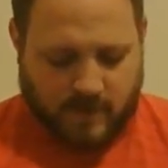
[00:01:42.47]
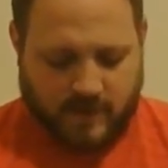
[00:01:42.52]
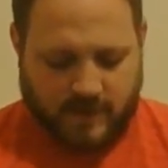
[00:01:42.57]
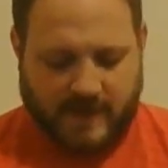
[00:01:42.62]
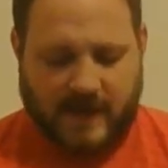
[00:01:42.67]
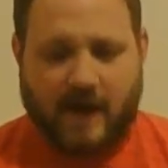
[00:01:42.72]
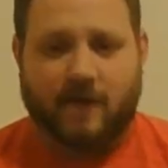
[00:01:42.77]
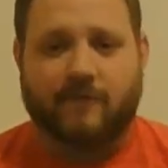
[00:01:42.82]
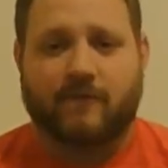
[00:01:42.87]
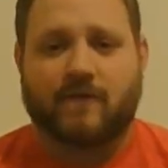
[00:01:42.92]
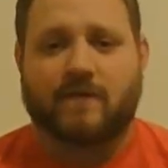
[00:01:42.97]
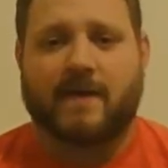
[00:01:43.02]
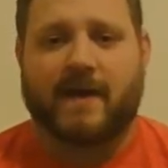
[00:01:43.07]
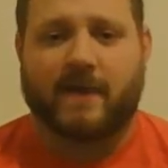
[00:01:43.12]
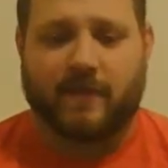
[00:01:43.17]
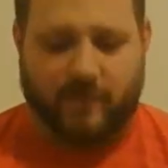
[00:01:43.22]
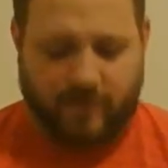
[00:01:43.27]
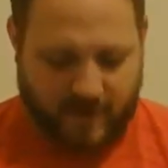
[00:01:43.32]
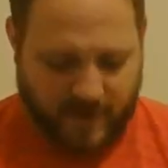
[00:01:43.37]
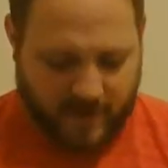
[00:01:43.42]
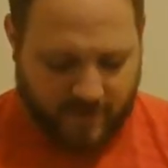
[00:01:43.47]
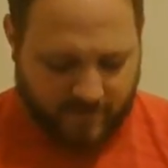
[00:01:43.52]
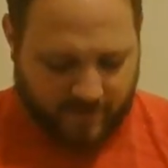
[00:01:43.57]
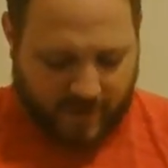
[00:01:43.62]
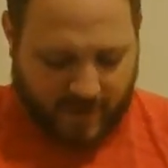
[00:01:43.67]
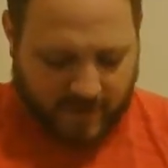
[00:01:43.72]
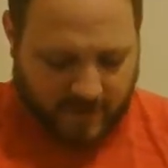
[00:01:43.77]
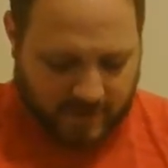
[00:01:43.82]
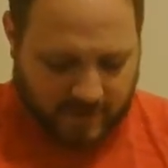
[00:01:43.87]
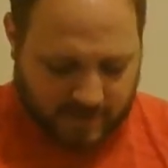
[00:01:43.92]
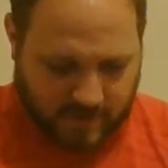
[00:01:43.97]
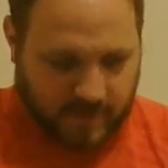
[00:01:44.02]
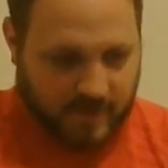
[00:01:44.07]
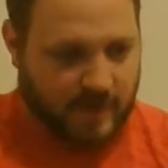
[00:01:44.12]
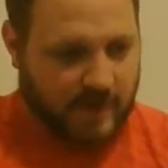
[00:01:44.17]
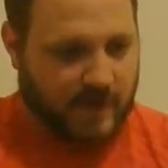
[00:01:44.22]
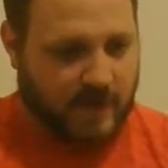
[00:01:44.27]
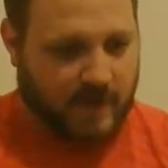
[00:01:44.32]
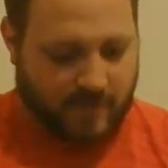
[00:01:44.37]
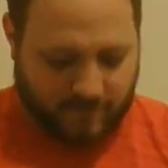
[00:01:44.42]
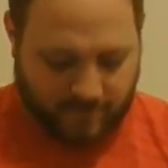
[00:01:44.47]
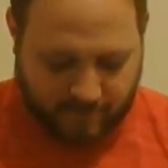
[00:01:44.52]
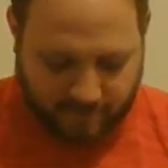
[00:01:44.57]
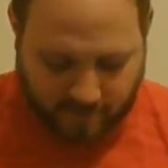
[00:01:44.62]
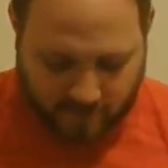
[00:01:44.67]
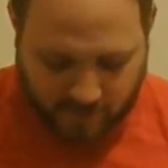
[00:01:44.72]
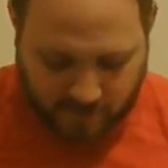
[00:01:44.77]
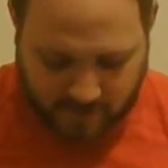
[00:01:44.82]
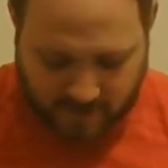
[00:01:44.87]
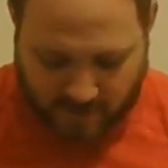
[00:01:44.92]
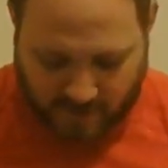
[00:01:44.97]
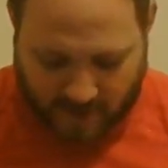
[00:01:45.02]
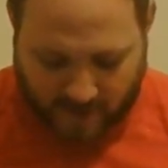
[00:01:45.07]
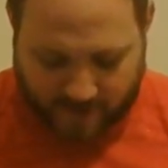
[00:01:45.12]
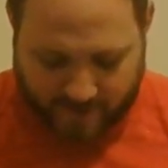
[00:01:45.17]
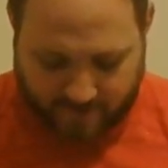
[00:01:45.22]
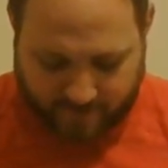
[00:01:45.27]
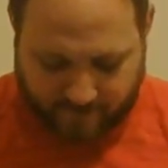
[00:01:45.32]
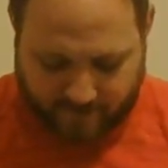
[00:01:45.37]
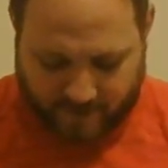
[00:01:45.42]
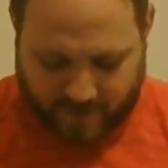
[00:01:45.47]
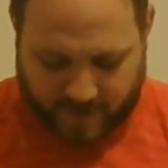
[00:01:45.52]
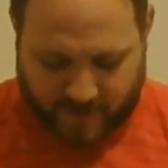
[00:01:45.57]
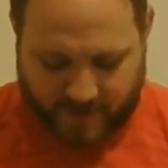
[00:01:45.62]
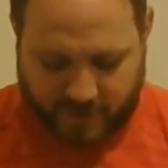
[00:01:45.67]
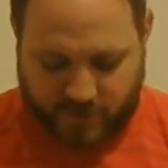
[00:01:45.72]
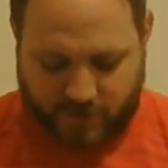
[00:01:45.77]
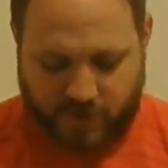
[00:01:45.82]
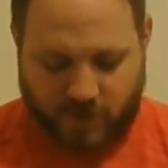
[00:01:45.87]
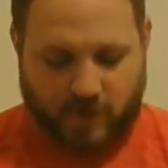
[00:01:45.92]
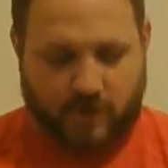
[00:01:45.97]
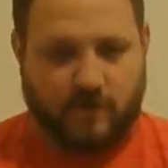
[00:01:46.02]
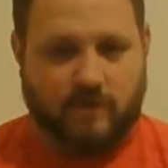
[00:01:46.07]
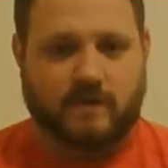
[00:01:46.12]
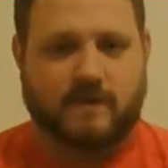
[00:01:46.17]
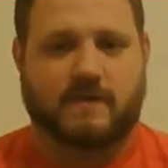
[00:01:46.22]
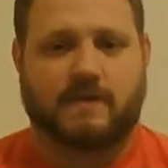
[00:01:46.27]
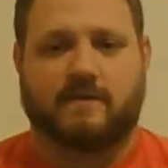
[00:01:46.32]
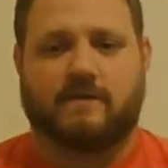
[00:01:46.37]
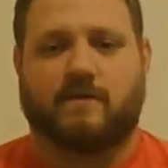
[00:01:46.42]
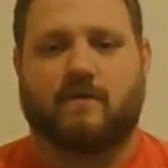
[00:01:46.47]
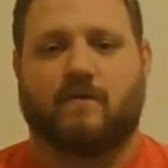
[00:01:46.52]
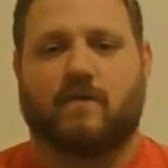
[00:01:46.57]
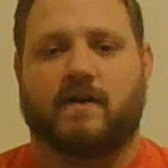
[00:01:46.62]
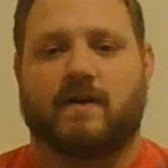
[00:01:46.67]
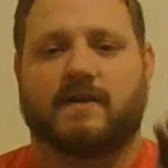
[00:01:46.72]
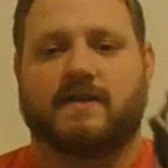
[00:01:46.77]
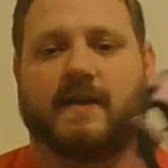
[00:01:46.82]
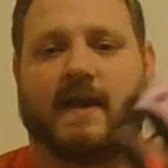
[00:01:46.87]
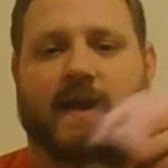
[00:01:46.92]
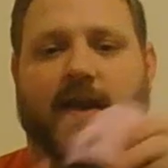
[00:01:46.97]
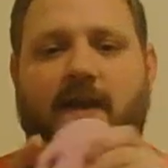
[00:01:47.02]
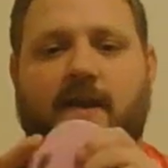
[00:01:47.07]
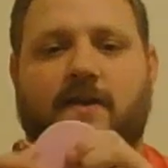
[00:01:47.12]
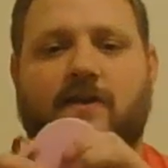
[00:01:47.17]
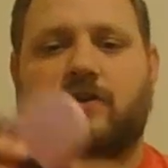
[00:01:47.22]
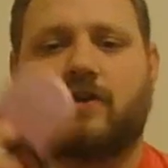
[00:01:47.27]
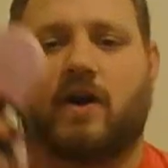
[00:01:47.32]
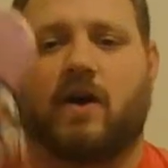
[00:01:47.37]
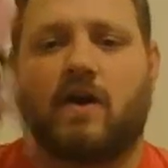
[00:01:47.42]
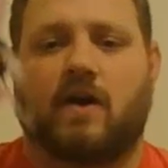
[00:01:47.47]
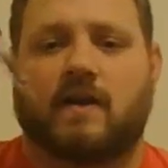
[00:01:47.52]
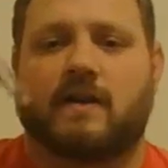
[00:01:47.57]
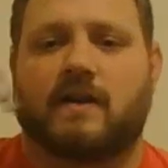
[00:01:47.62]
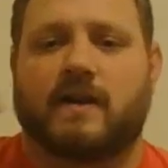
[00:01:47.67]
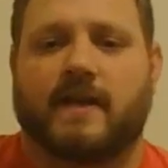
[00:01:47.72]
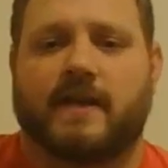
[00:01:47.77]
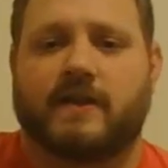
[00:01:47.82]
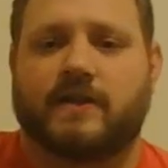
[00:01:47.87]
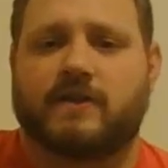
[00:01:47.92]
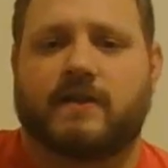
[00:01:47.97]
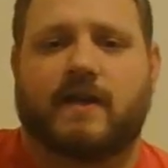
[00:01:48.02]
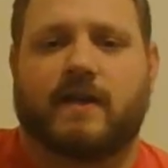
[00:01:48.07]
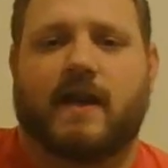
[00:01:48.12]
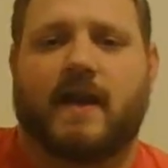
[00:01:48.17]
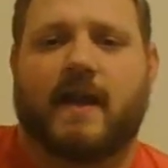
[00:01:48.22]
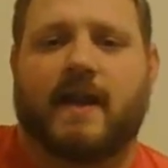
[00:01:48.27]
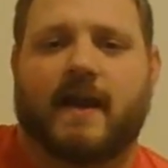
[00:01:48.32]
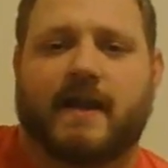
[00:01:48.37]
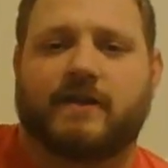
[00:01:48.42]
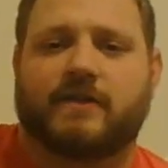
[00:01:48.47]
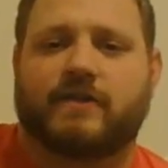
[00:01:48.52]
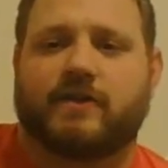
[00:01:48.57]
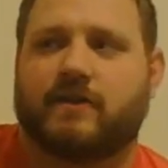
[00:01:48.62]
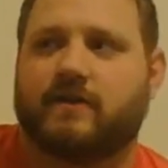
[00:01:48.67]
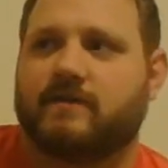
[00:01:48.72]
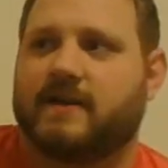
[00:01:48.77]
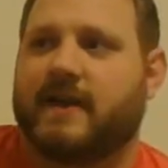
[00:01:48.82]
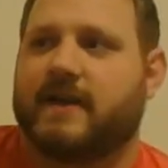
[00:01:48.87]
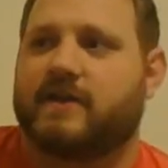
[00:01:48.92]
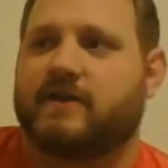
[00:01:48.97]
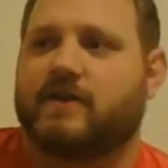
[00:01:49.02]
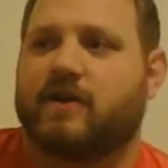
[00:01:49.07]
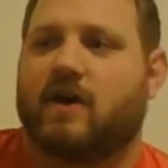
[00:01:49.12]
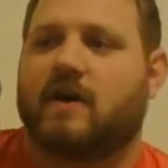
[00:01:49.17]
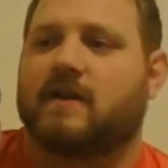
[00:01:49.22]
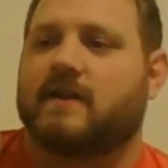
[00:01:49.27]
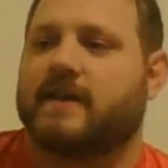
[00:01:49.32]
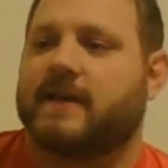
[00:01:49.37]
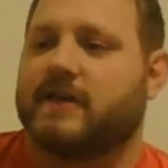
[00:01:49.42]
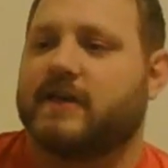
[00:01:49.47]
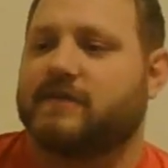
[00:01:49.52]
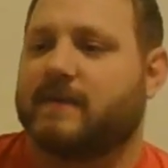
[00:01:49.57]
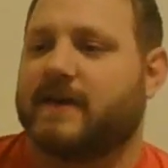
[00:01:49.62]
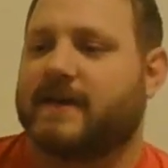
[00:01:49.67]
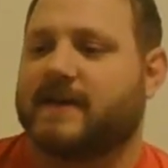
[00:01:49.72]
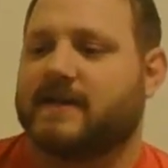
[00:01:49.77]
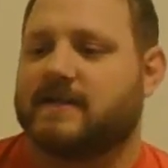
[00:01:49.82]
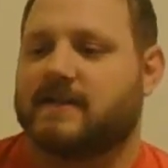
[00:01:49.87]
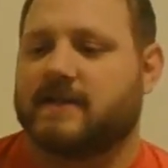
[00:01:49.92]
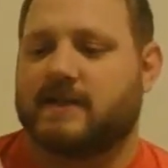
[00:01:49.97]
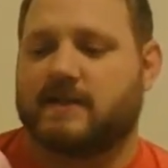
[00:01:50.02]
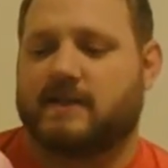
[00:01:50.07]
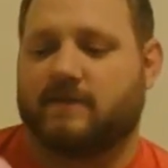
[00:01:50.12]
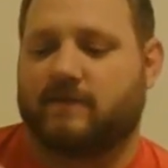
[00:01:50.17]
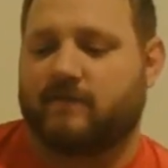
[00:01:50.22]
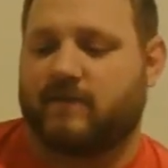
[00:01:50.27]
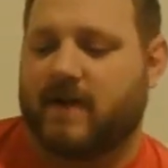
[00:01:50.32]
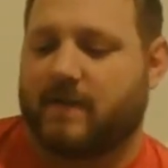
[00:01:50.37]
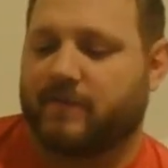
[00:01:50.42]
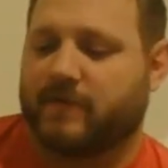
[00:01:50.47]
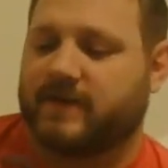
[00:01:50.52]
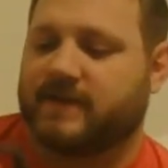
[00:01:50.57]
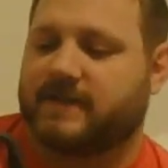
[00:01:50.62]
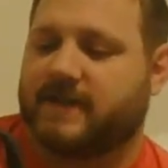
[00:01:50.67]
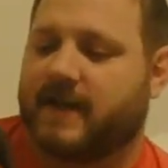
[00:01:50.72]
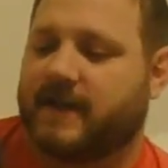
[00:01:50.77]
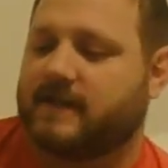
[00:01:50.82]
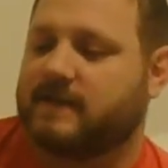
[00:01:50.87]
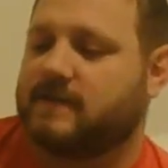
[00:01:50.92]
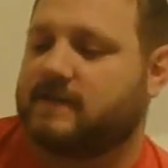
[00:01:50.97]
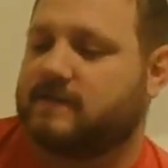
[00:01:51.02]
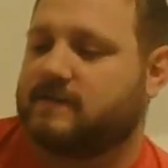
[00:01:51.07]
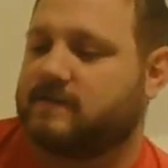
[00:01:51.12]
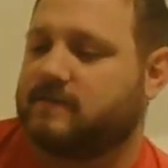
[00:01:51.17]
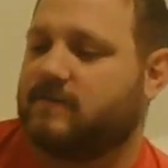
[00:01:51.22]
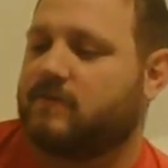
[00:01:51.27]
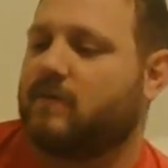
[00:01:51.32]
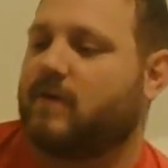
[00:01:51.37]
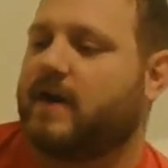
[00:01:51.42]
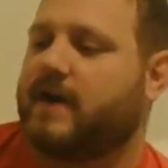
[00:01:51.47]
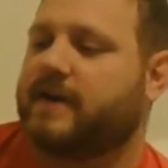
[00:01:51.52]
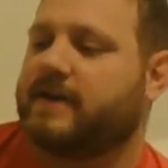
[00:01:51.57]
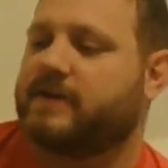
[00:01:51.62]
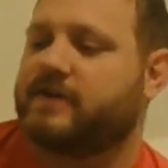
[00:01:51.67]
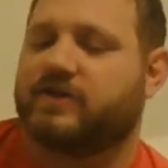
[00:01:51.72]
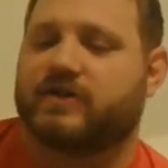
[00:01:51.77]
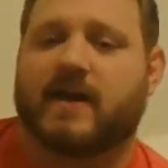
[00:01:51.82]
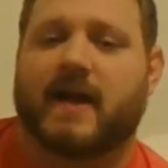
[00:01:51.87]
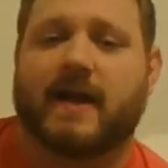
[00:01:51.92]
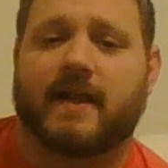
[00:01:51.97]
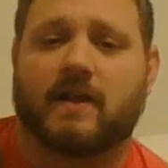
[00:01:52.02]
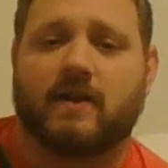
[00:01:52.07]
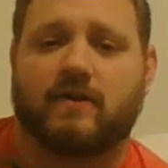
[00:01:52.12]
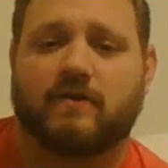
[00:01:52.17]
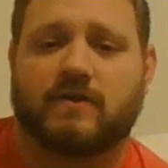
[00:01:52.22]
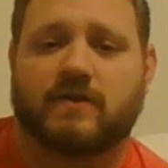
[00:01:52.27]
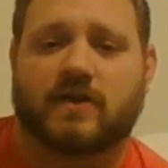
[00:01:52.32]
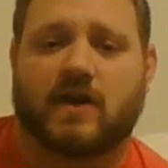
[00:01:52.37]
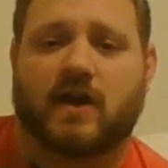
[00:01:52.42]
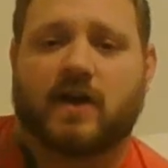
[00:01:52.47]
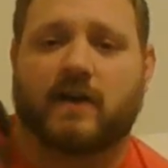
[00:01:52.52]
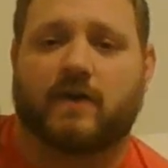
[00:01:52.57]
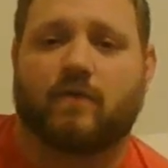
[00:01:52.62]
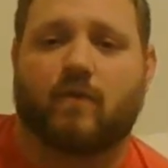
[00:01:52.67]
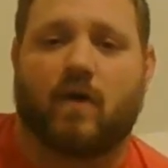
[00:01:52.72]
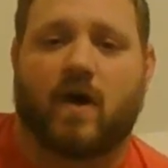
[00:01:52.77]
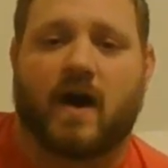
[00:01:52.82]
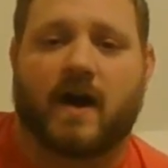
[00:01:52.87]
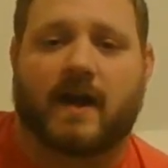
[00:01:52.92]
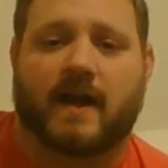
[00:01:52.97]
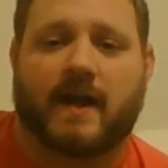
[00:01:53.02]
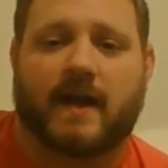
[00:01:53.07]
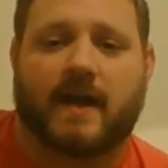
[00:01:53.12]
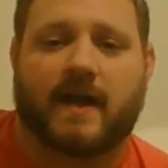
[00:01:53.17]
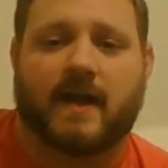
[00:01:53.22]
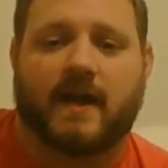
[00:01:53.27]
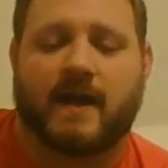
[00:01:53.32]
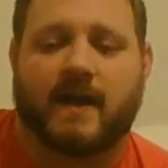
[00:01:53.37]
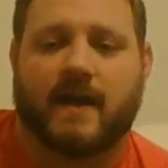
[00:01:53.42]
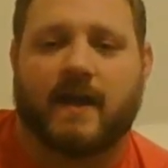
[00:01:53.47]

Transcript: Now, for my 3 events, the first item that I chose was a dog leash. And I chose a dog leash because this represents when Shiloh started walking